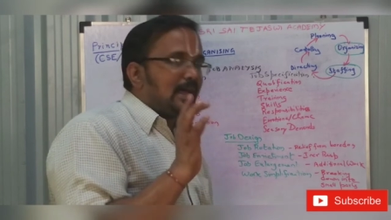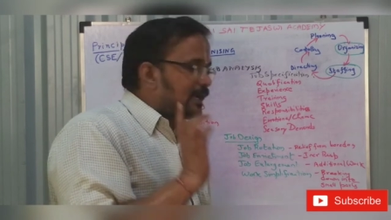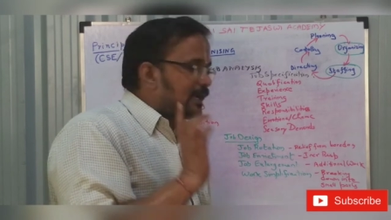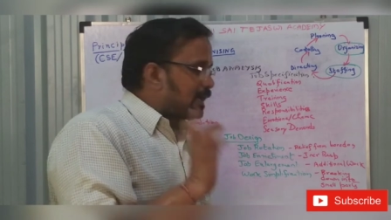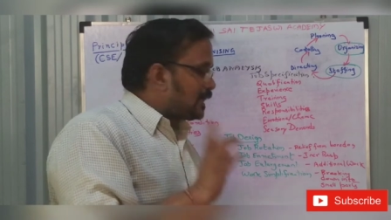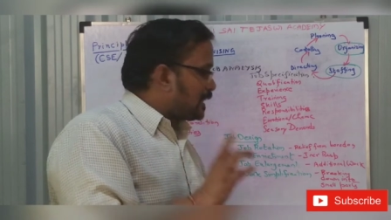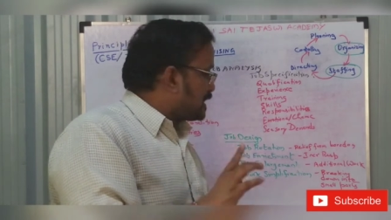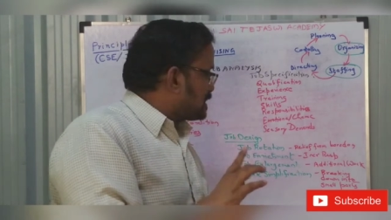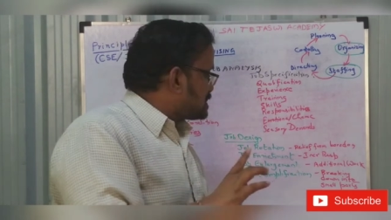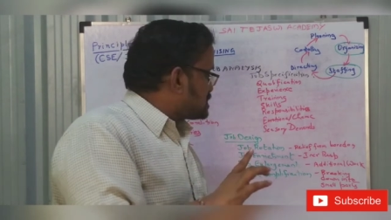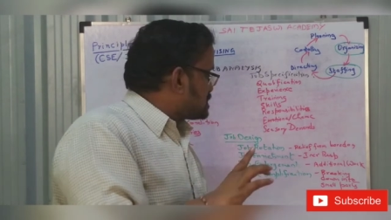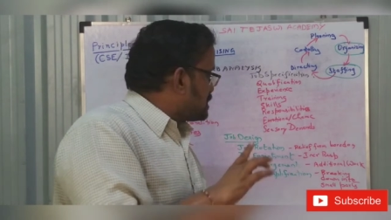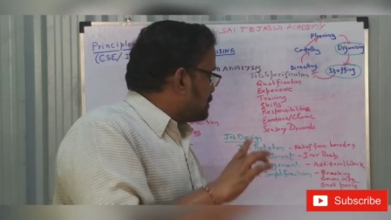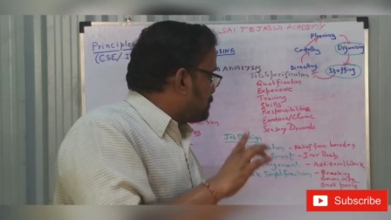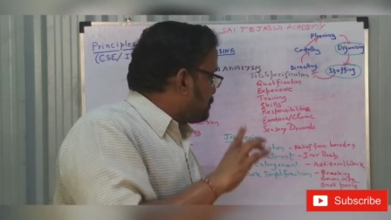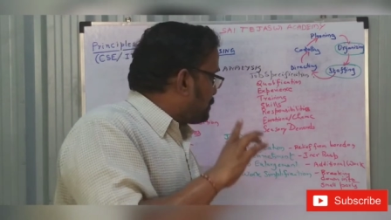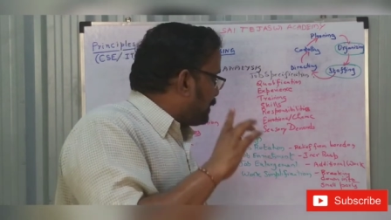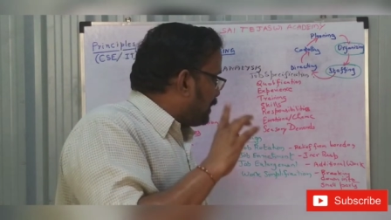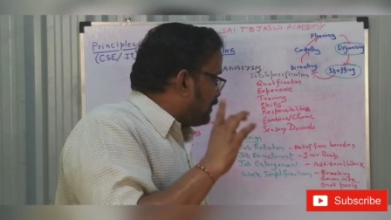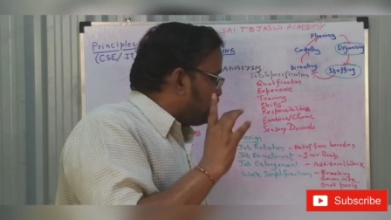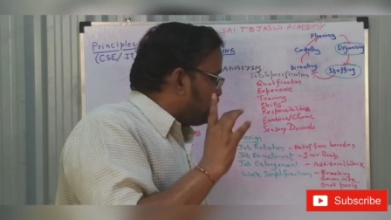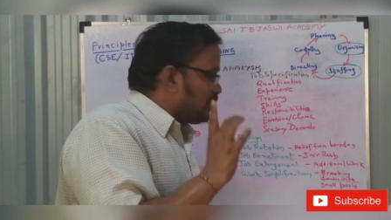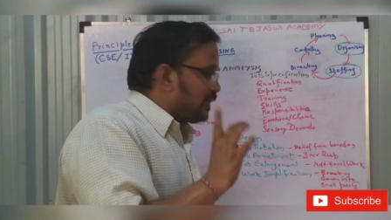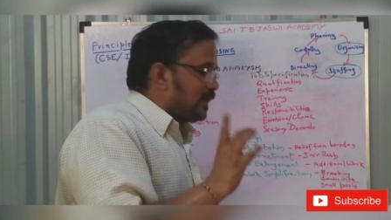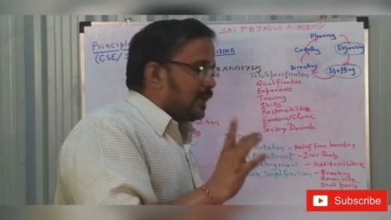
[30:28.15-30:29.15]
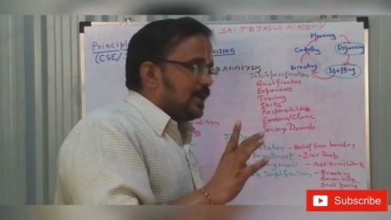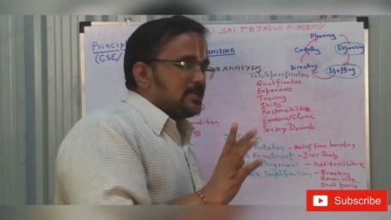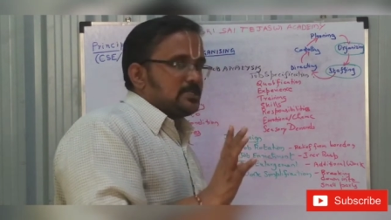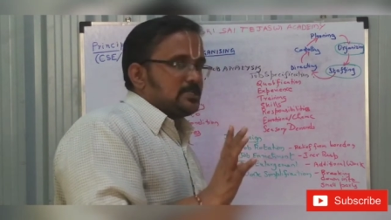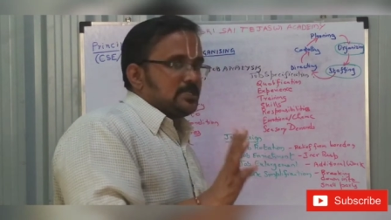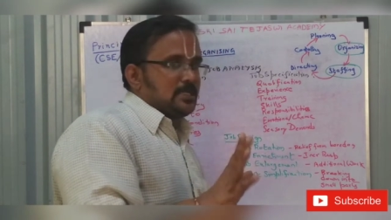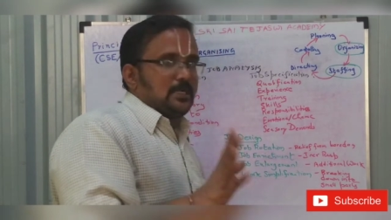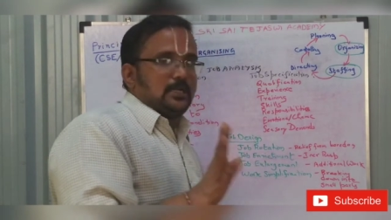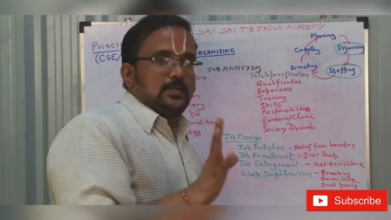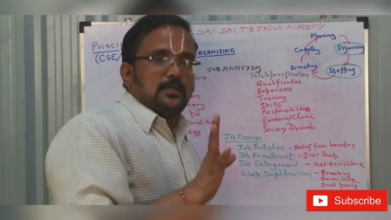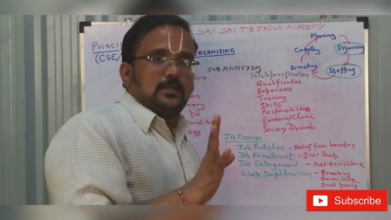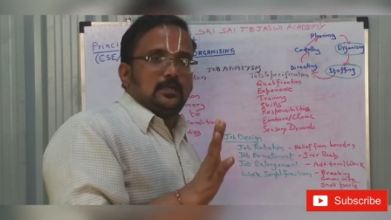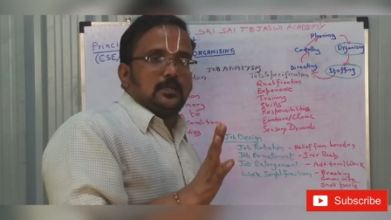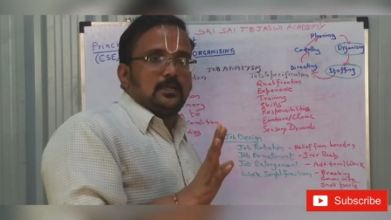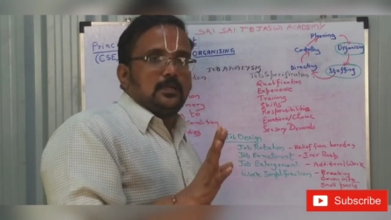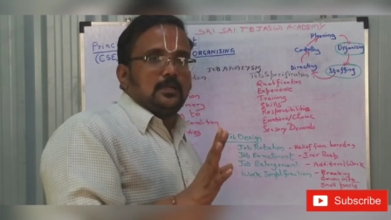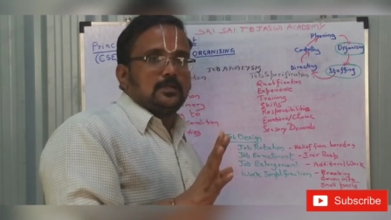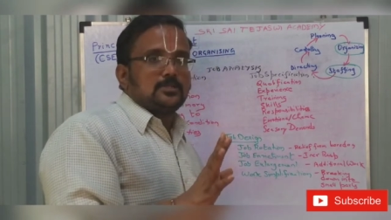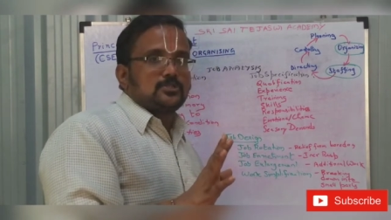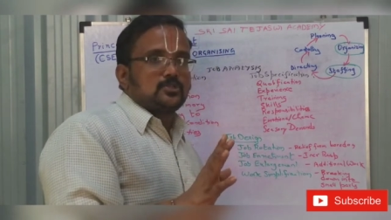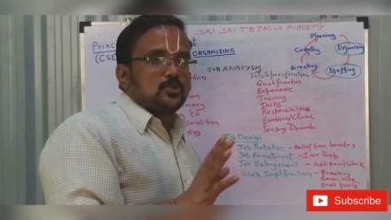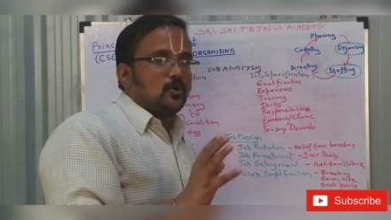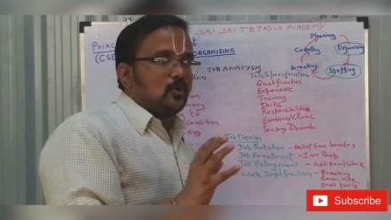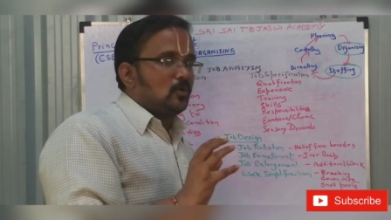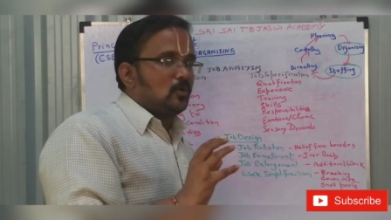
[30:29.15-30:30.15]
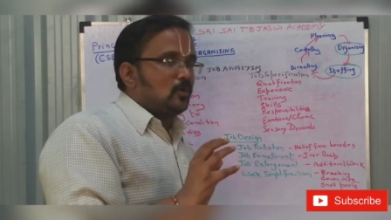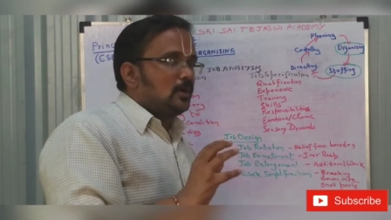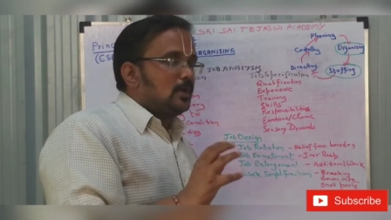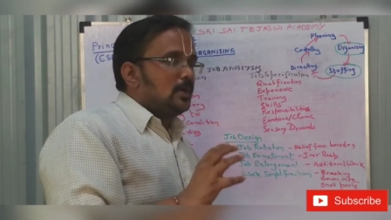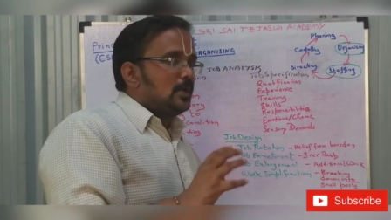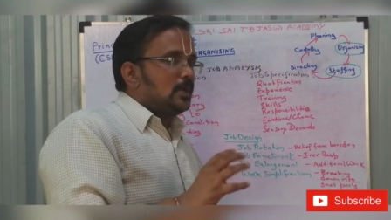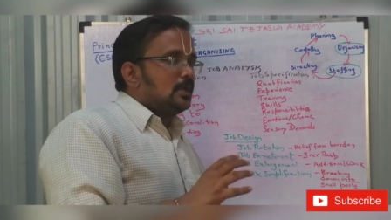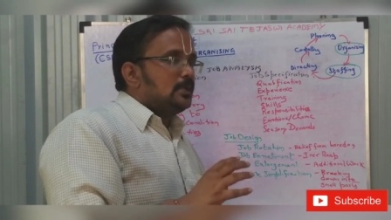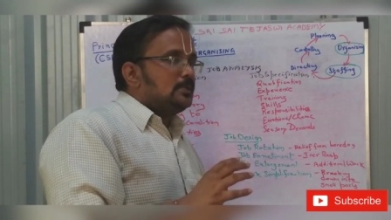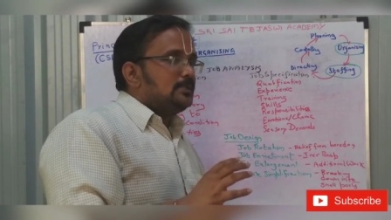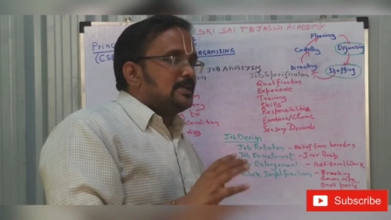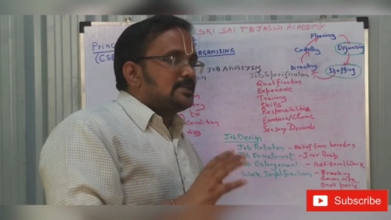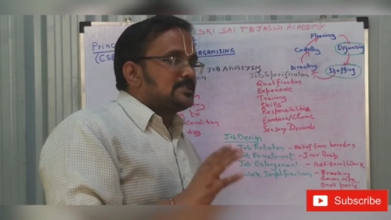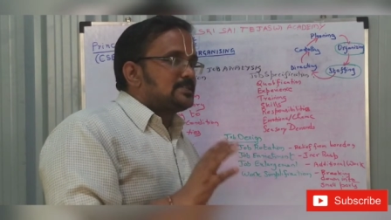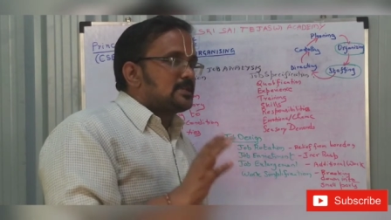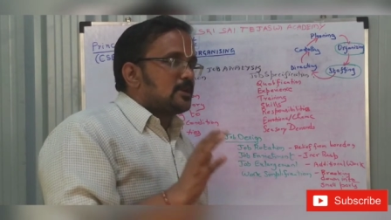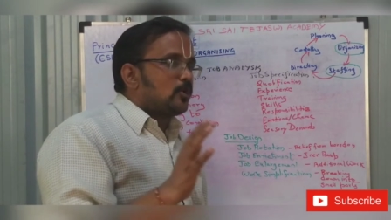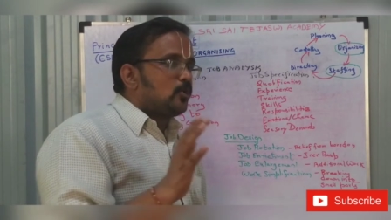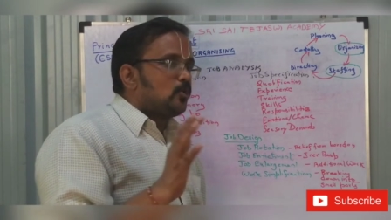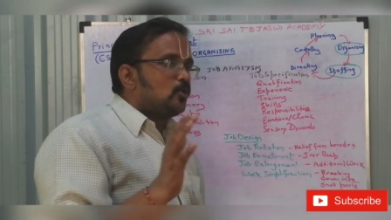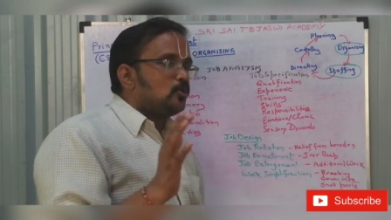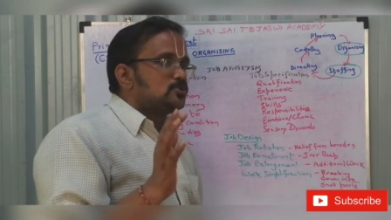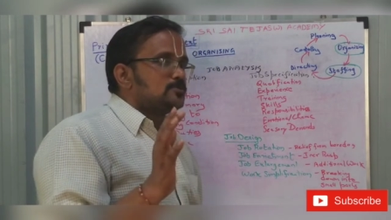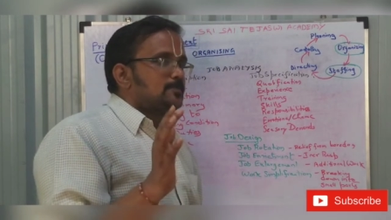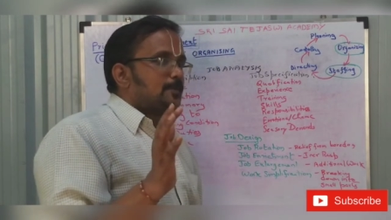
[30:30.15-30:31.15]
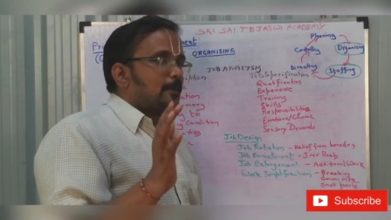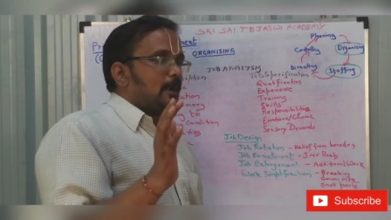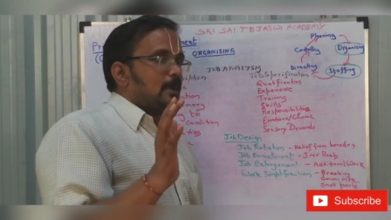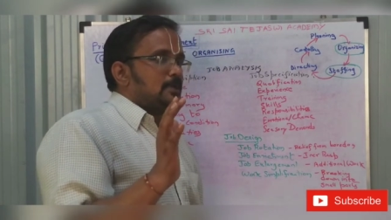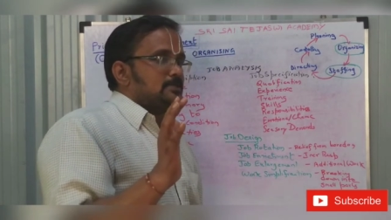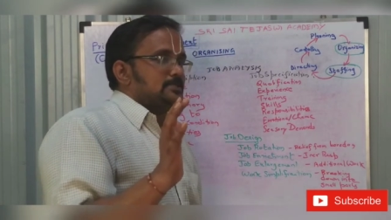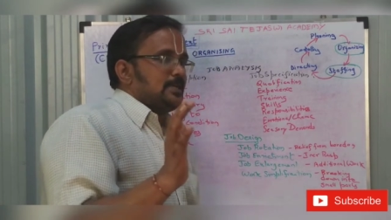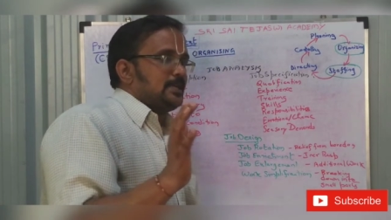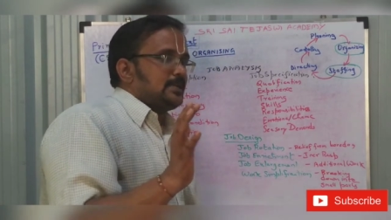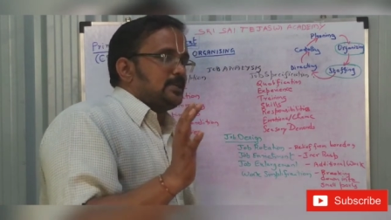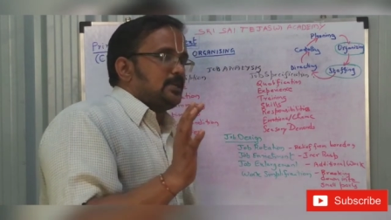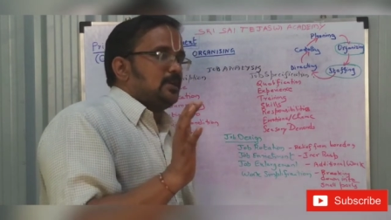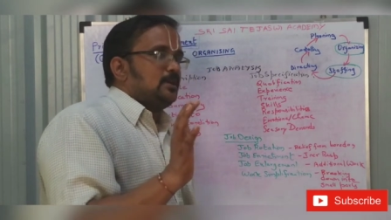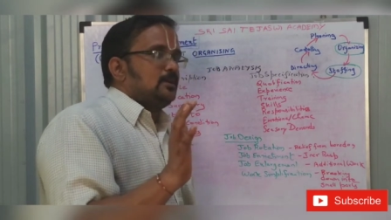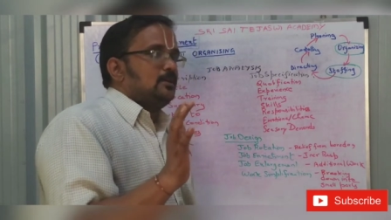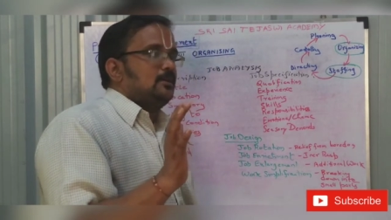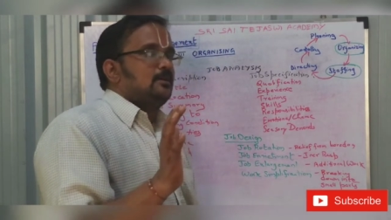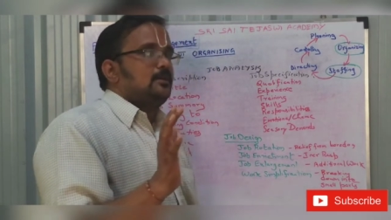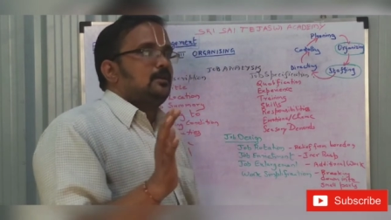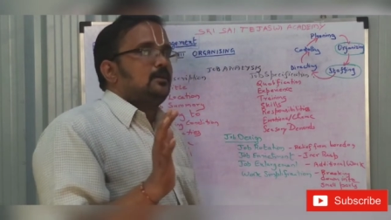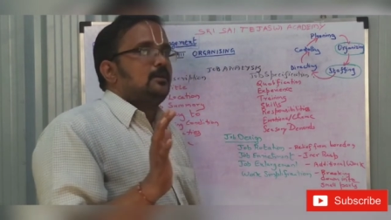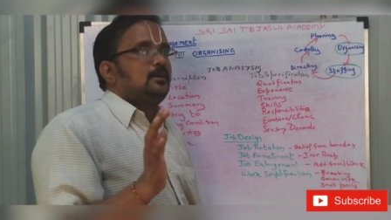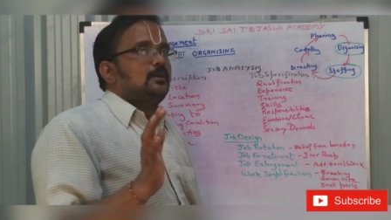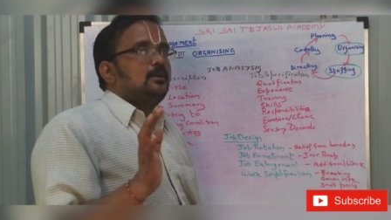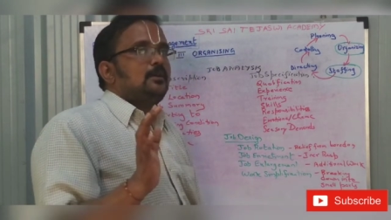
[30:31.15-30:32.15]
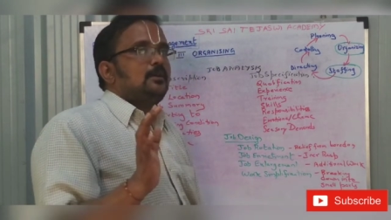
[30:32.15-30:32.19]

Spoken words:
Work simplification. So there's a huge project.